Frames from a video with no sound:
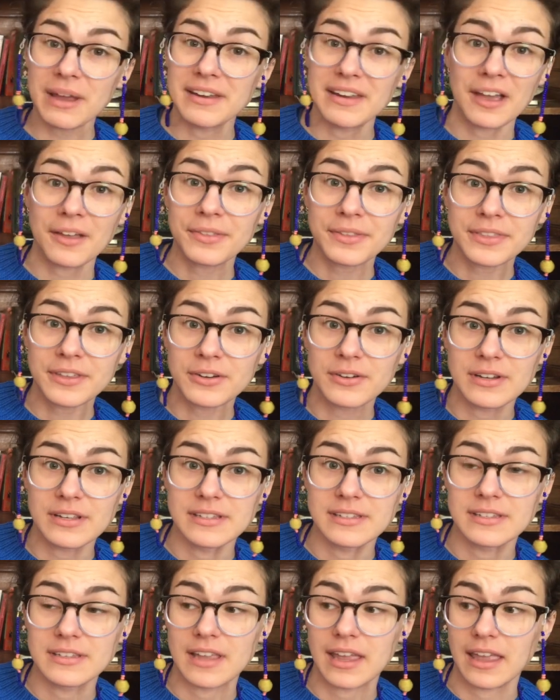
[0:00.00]
now that there
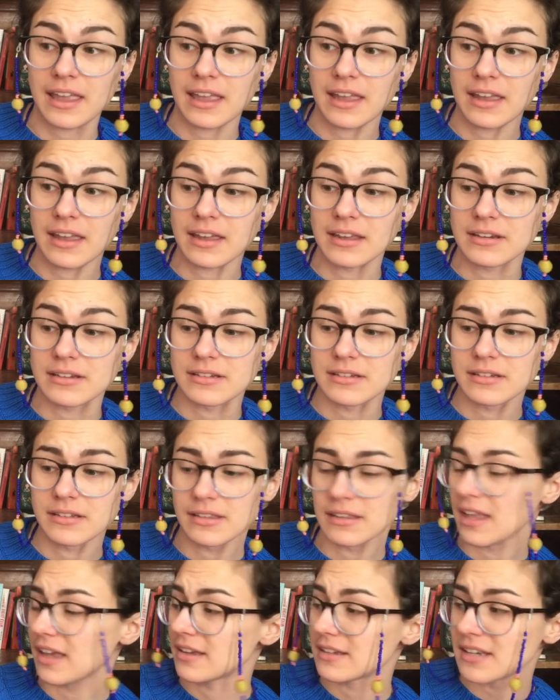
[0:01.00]
is a
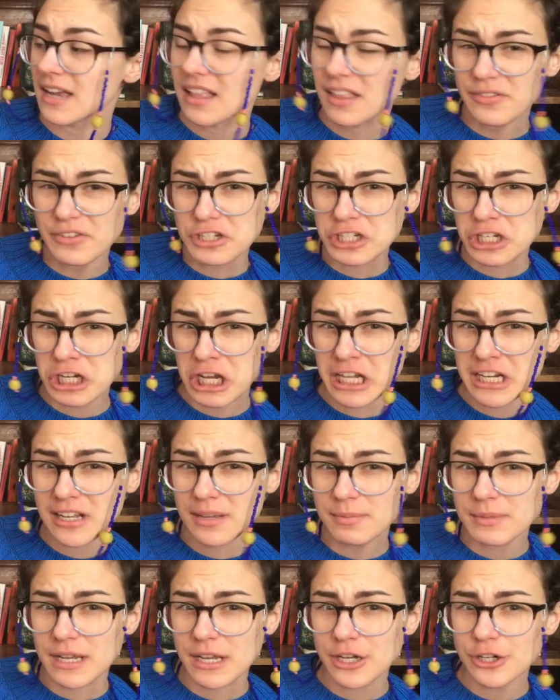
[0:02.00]
like television
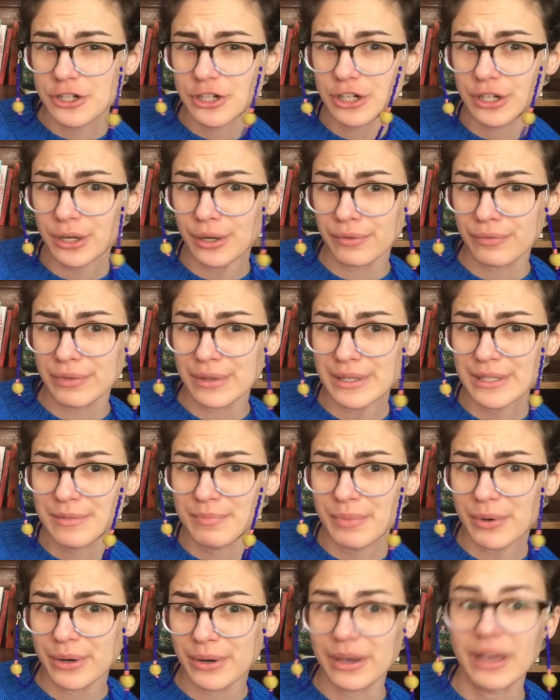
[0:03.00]
adaptation of this
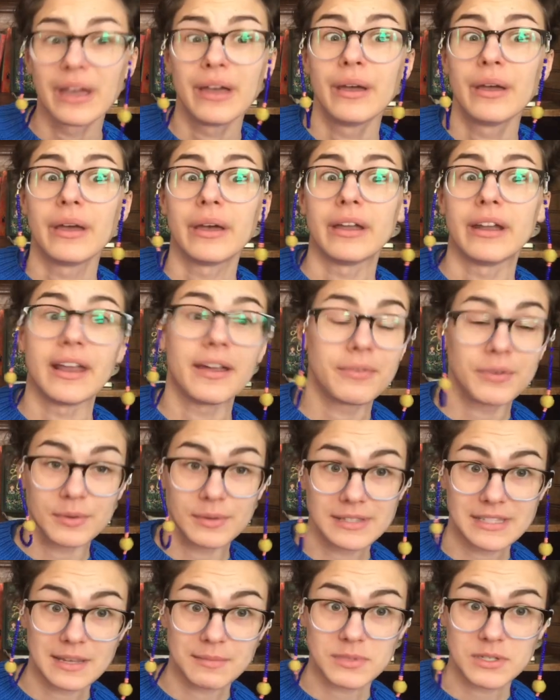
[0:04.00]
book, and everyone
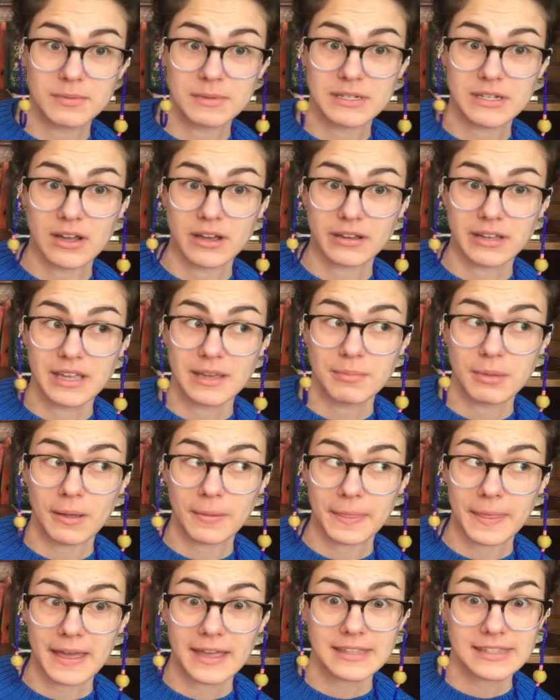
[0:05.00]
seems to be talking about
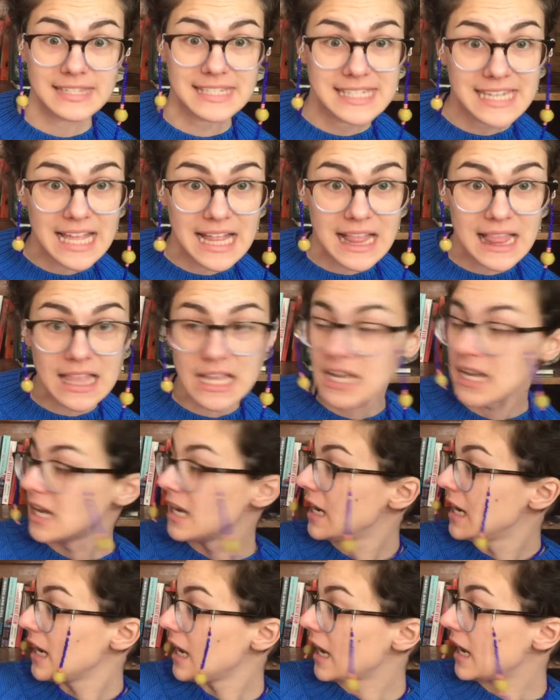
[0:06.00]
that still,
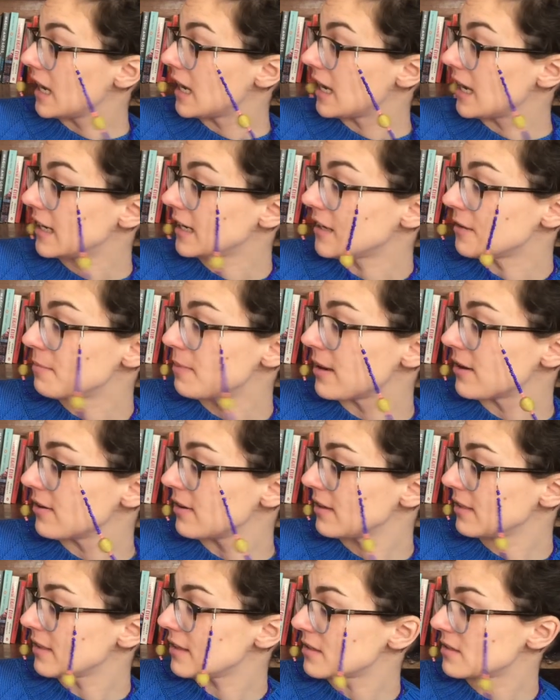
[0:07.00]
uh, and
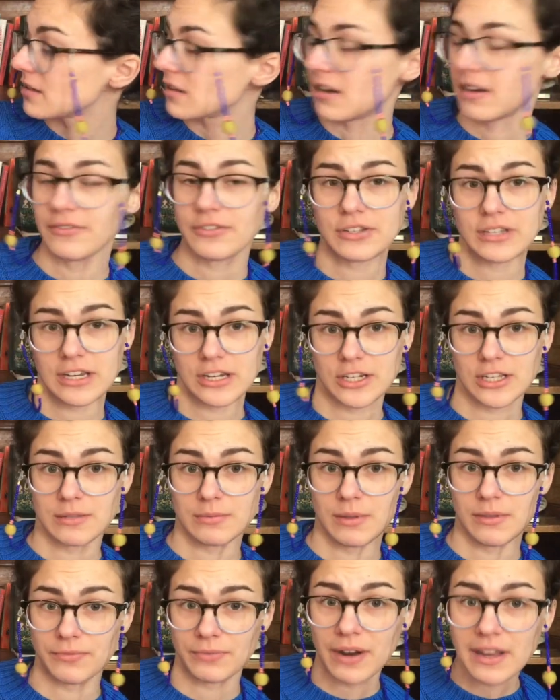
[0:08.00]
comparing this to Conversations
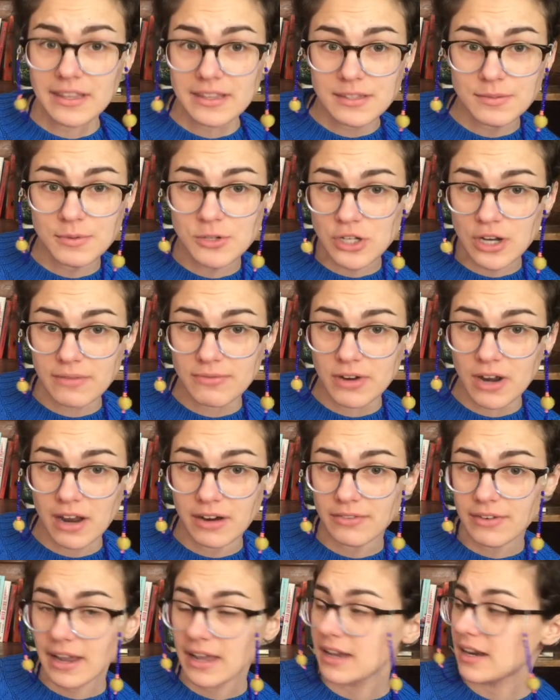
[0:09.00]
with Friends, which I've not
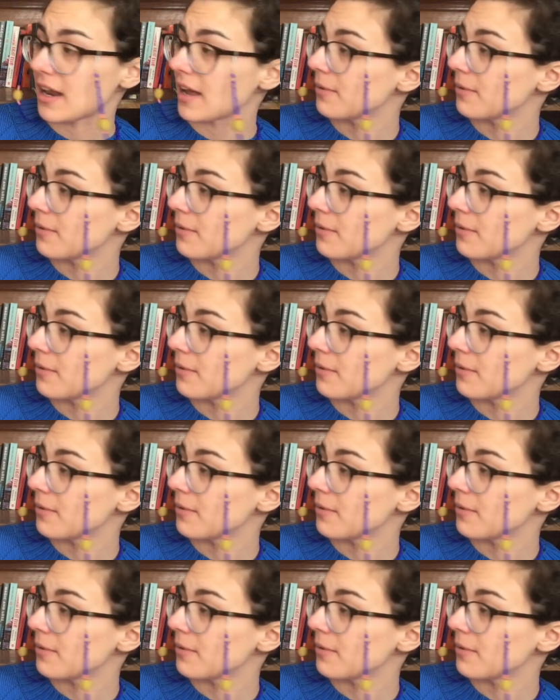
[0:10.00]
read, I